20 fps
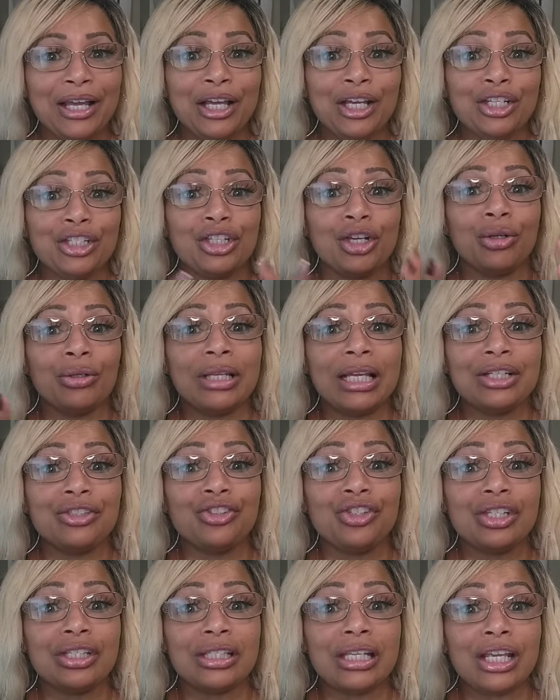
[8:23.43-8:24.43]
So let's
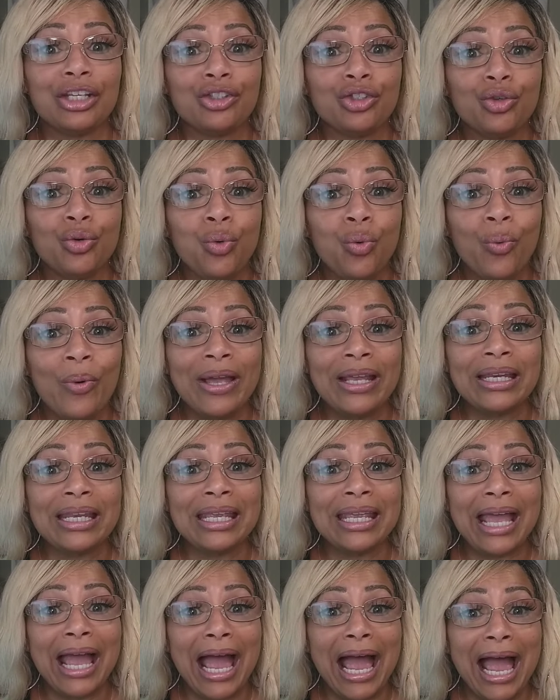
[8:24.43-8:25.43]
just say
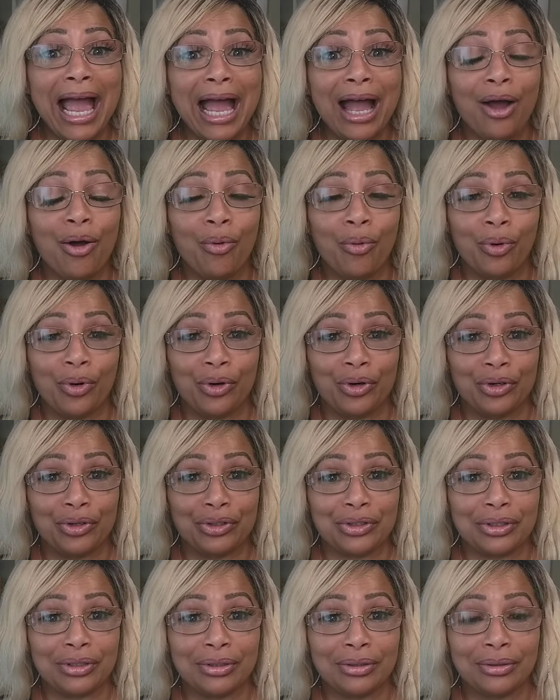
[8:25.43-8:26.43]
20
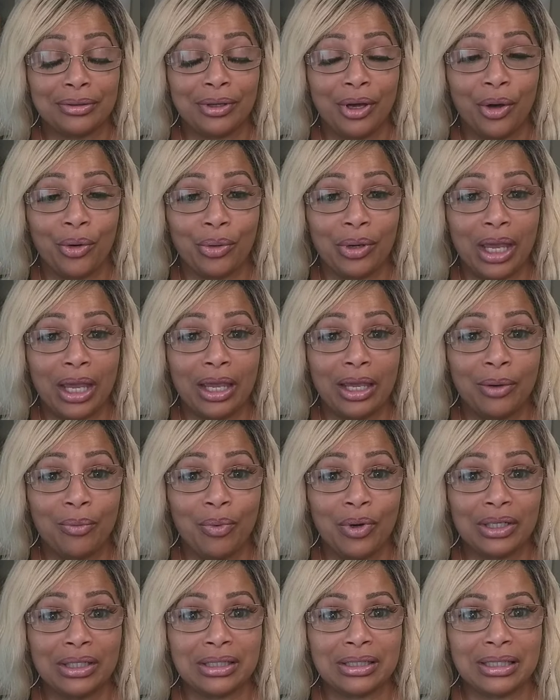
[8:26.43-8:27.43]
hours. Okay,
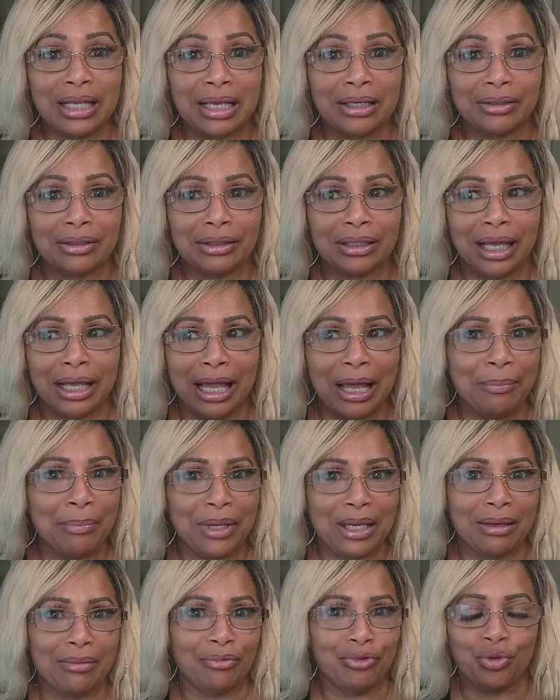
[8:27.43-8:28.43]
what does that look like? I
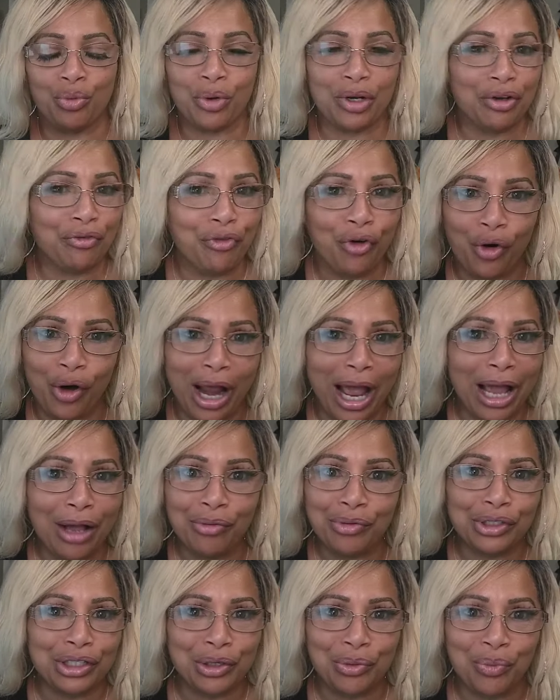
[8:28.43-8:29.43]
mean, 24
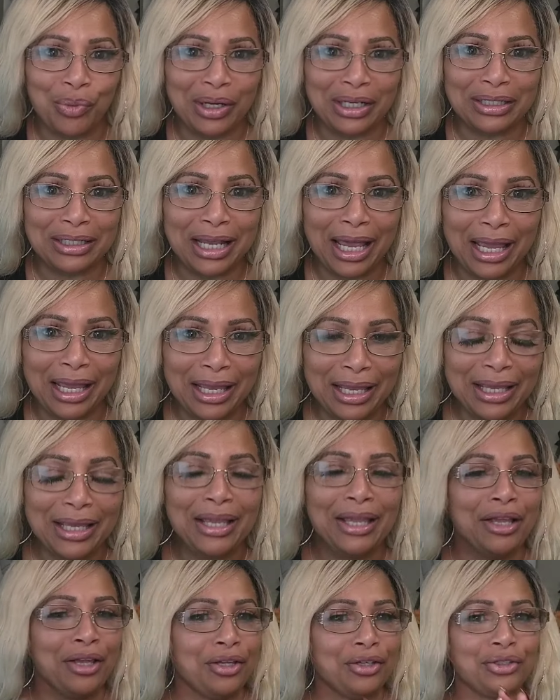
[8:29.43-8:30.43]
hours in one day.
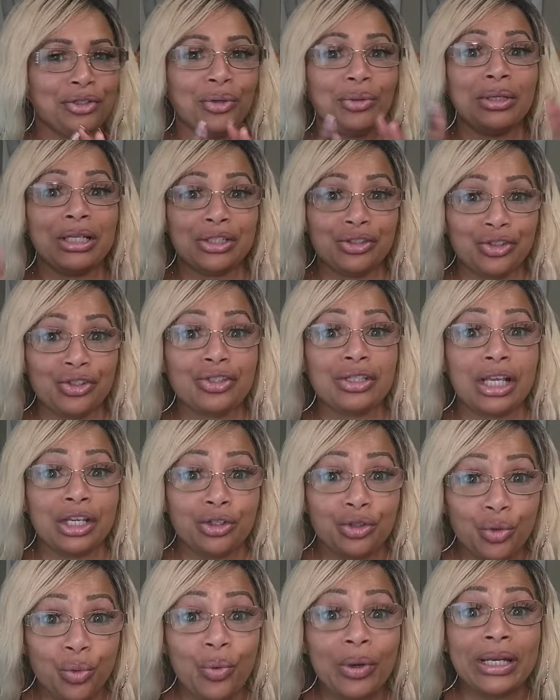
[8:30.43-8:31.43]
So let's just say
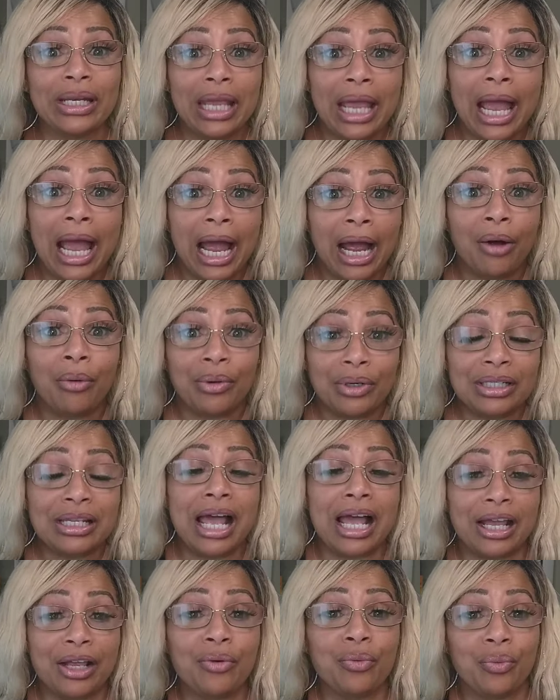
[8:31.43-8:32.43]
20 hours I
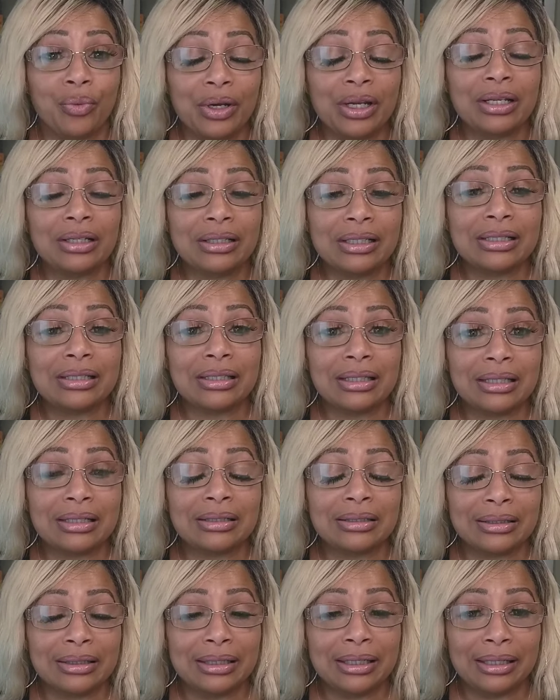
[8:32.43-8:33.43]
can
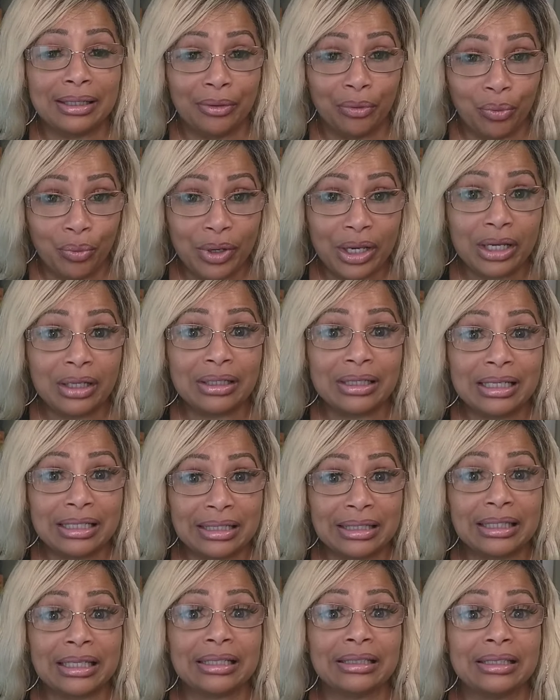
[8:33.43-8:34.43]
realistically
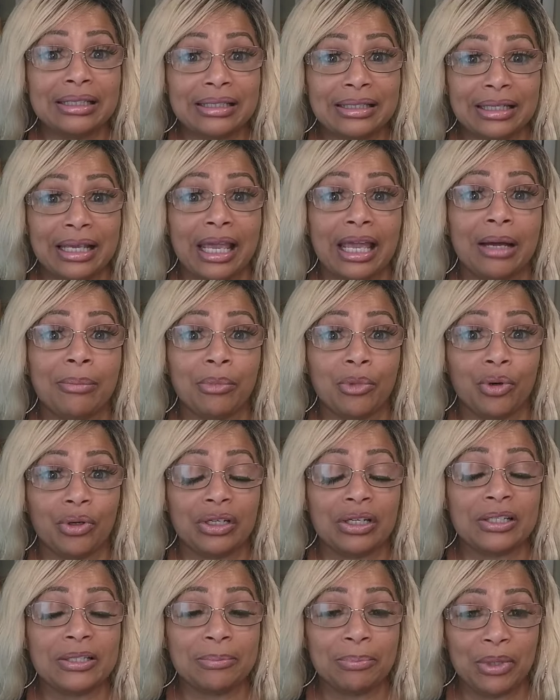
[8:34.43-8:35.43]
realistically say I'm going to
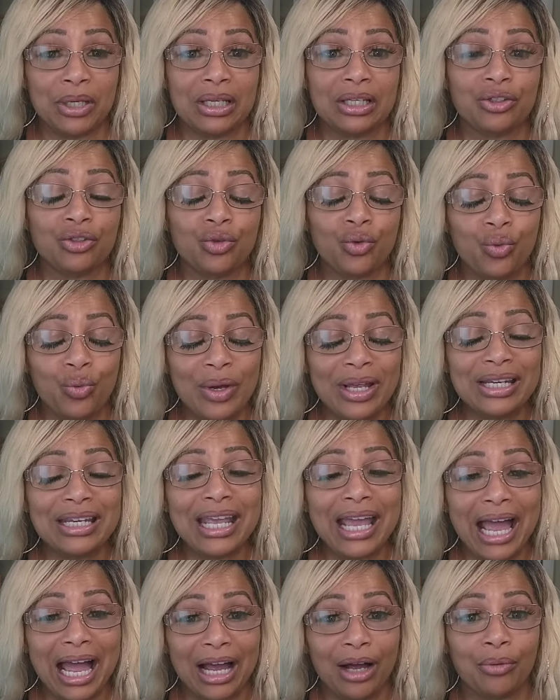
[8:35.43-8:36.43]
spend
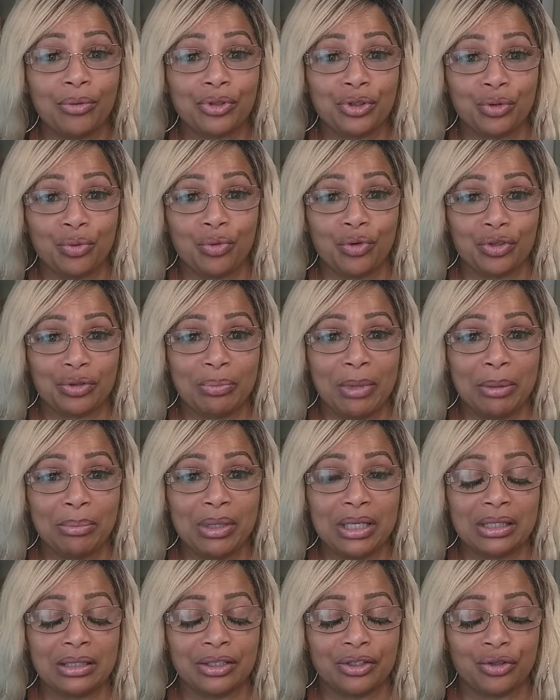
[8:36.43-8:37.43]
20 hours towards my
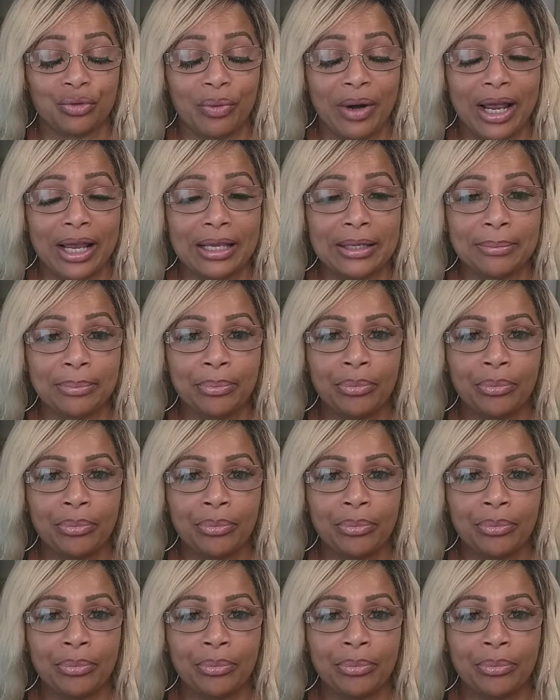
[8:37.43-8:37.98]
business, right?